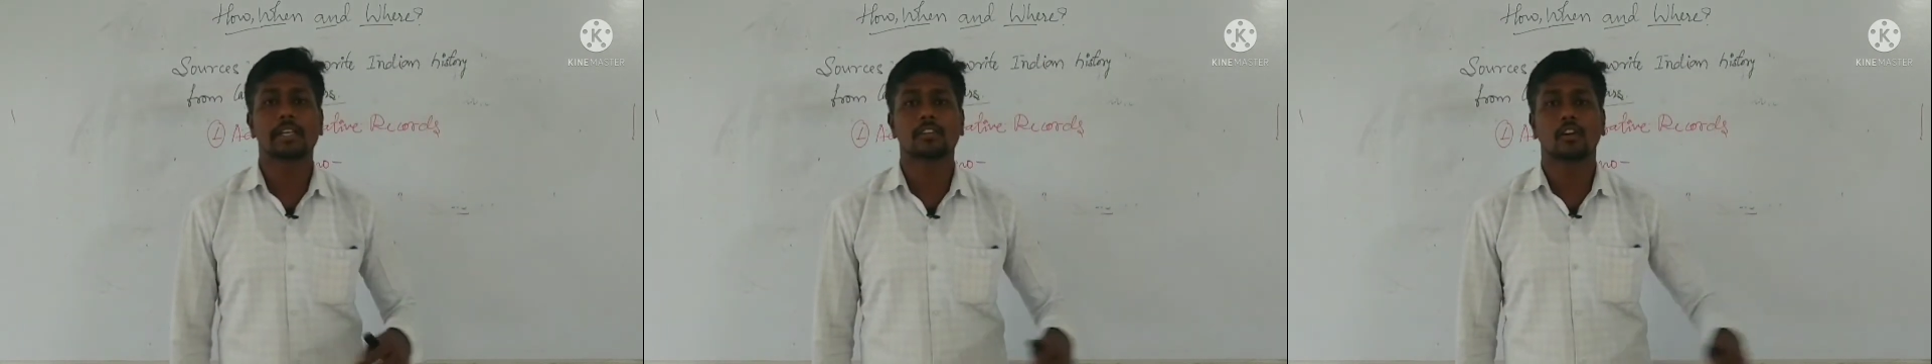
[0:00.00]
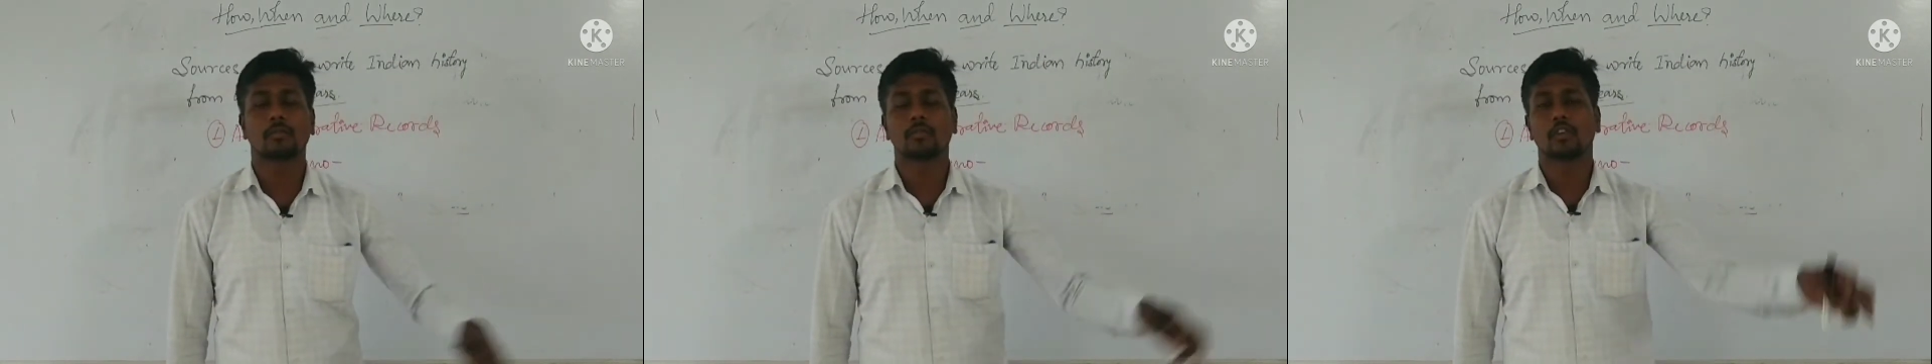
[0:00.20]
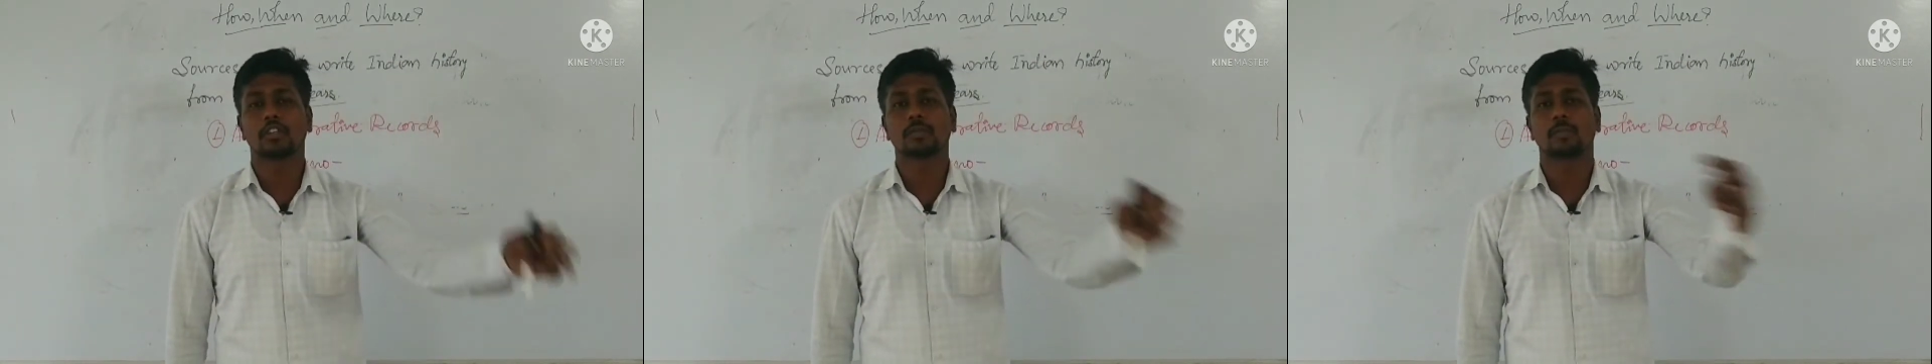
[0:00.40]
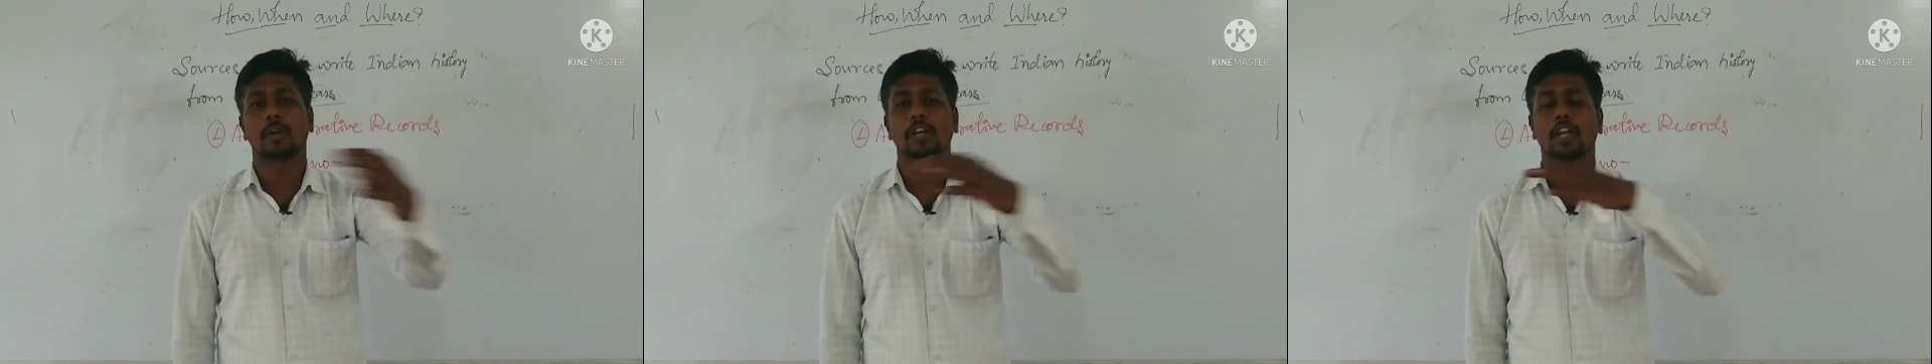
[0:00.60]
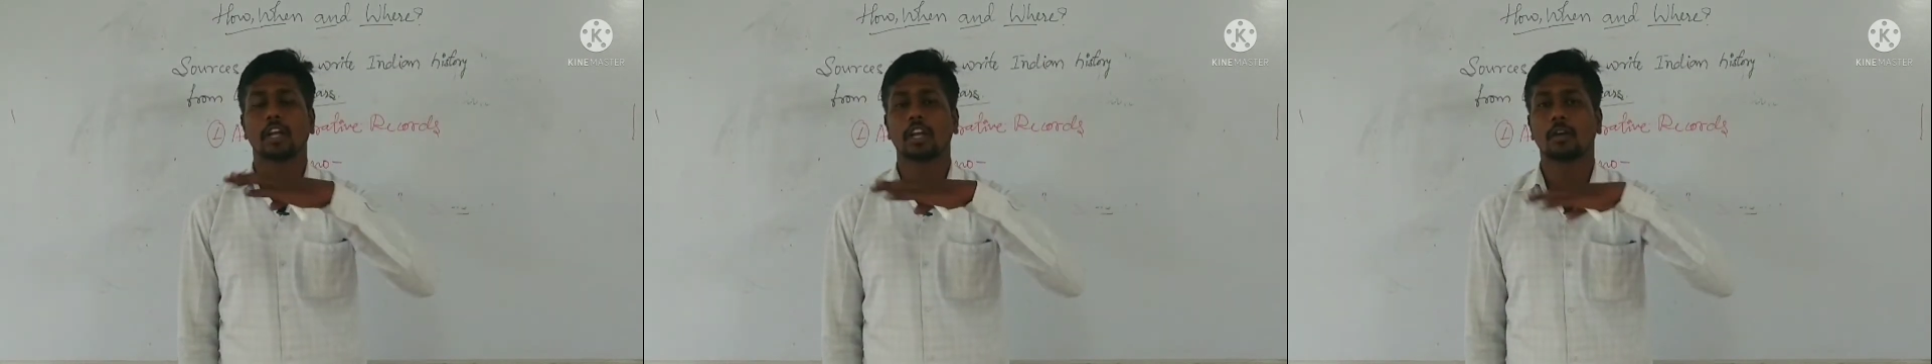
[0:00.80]
of those
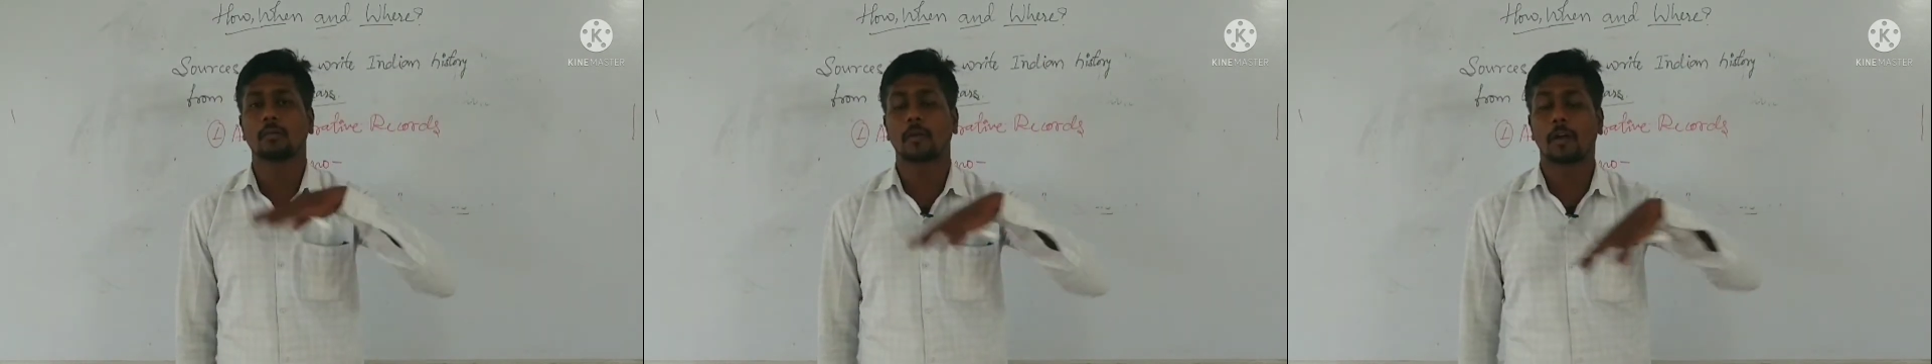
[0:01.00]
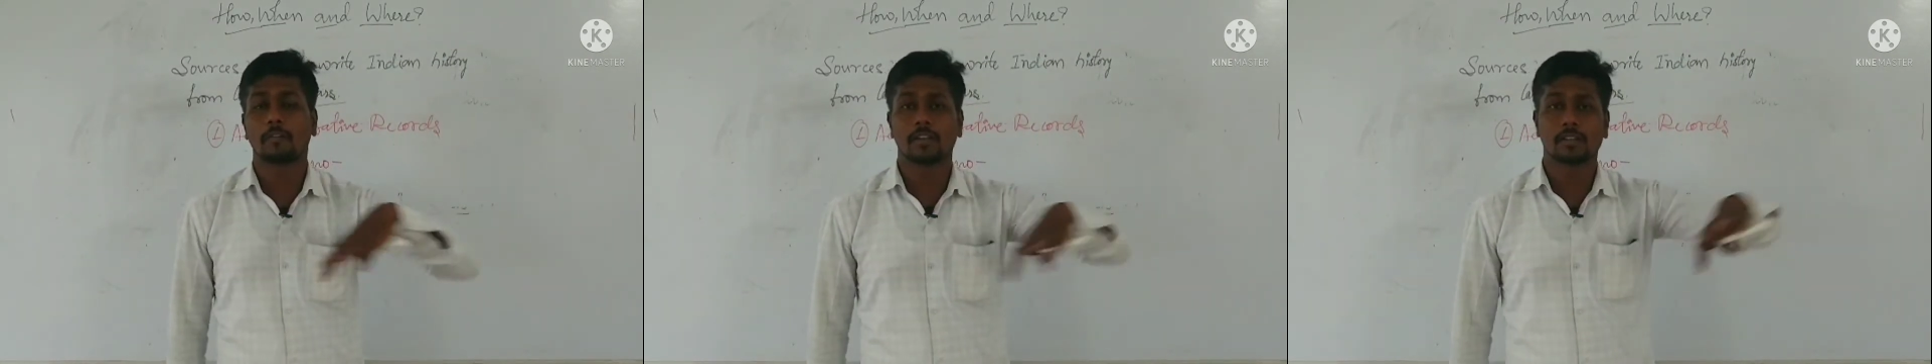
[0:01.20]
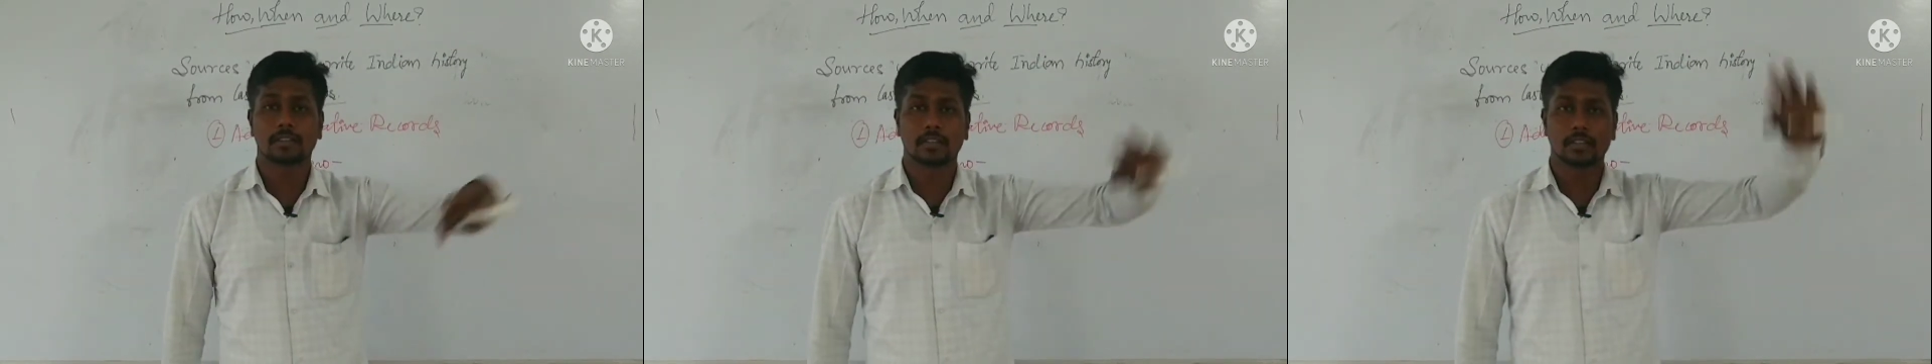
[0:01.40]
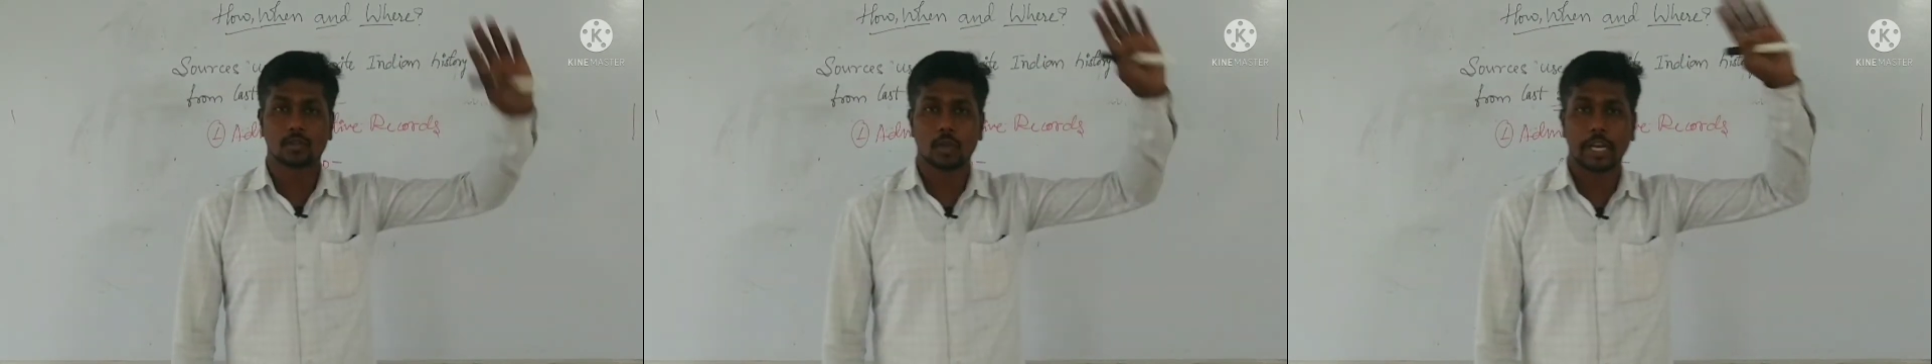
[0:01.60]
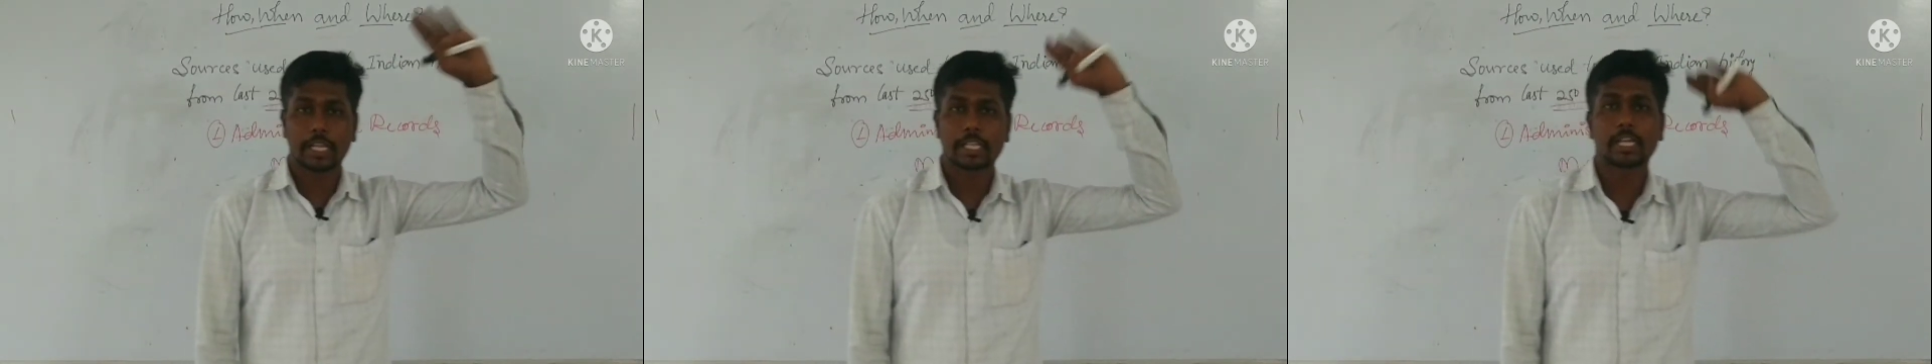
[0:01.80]
particular provinces
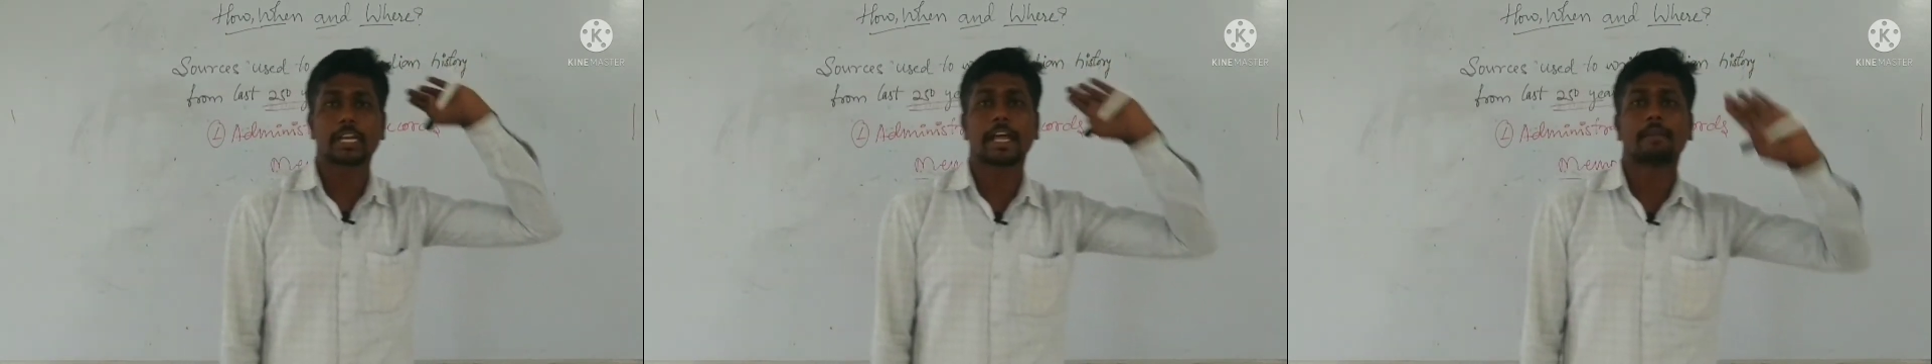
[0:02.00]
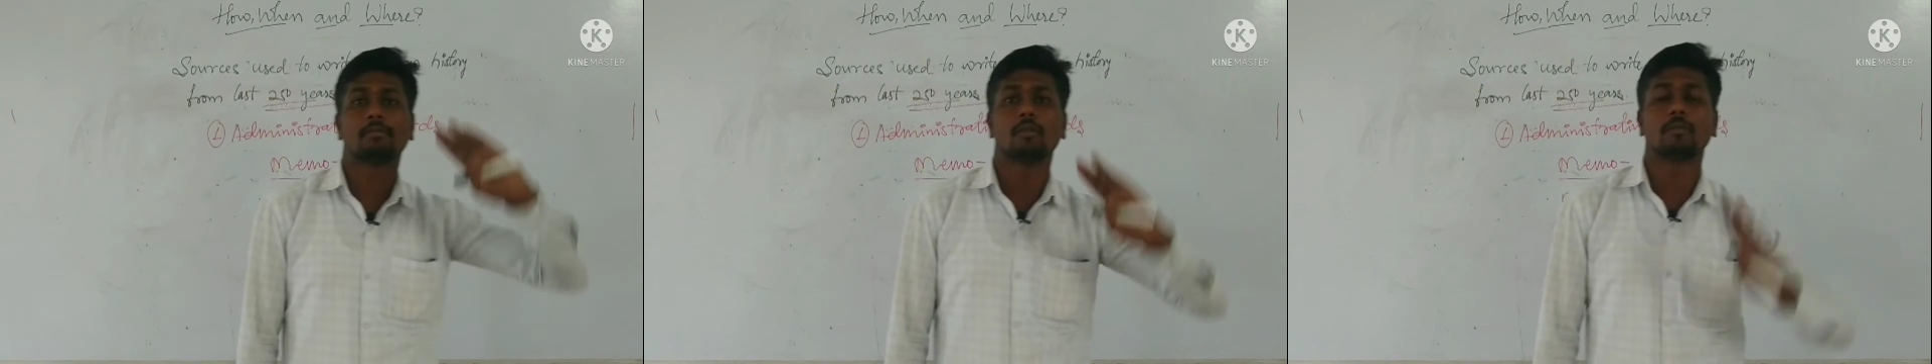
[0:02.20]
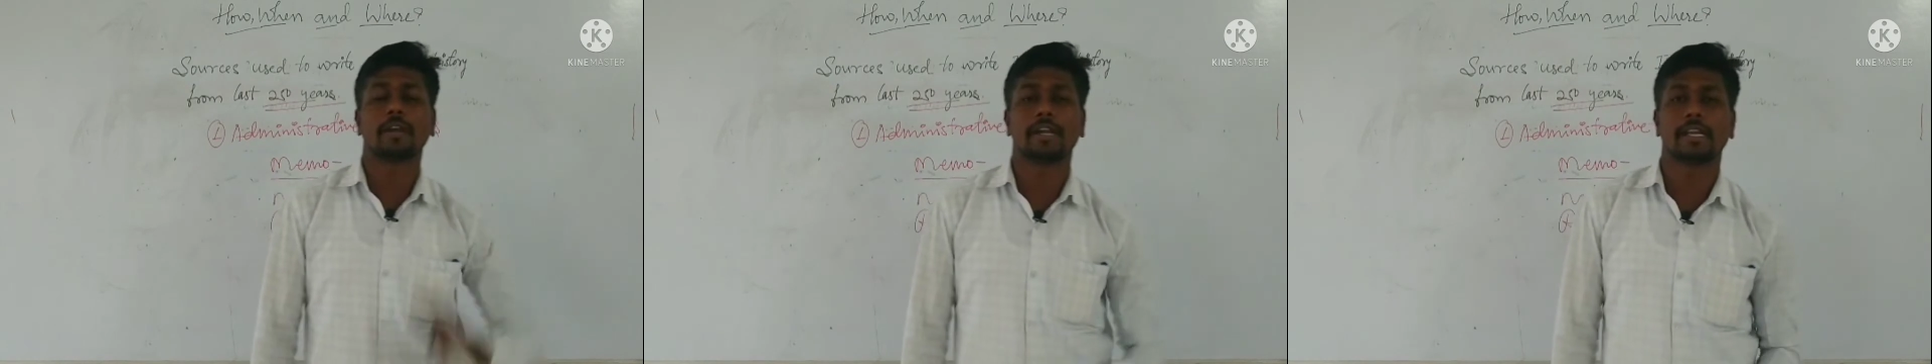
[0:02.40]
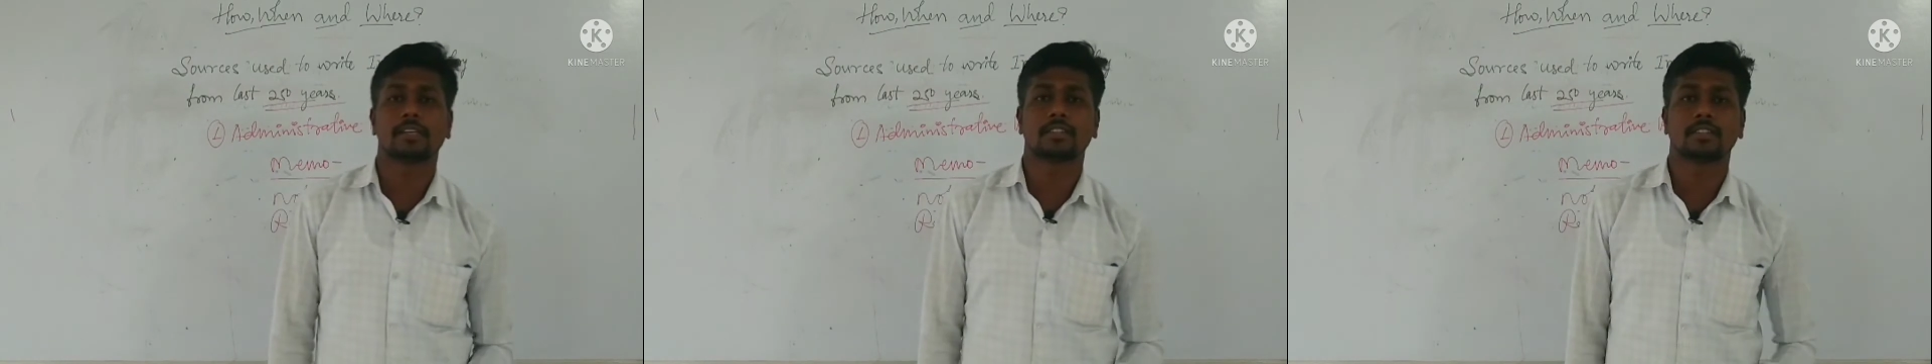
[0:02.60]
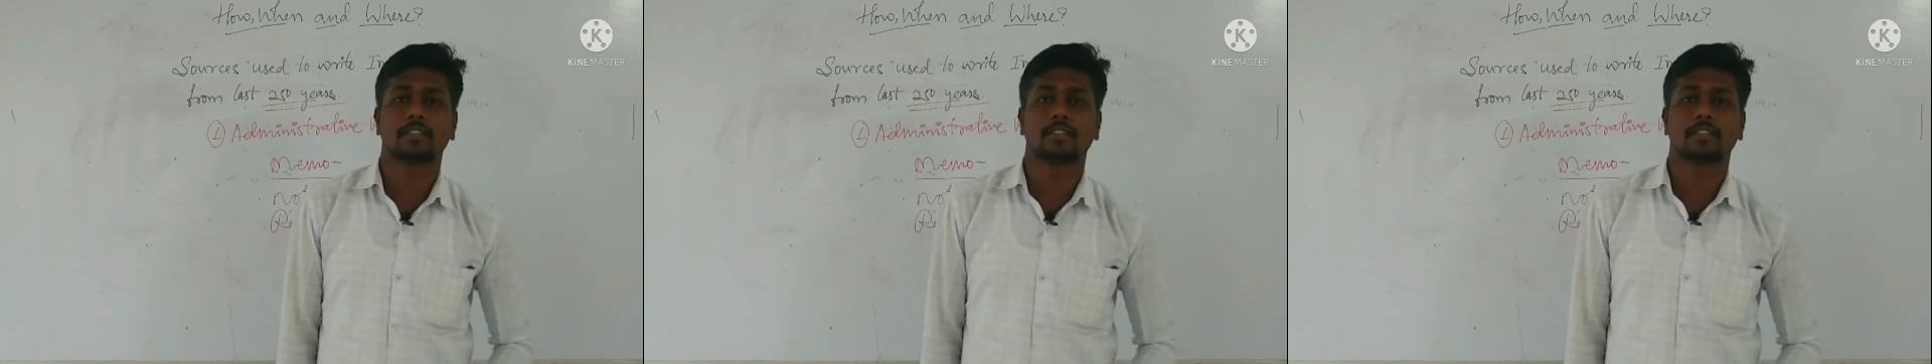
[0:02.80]
during the time of British.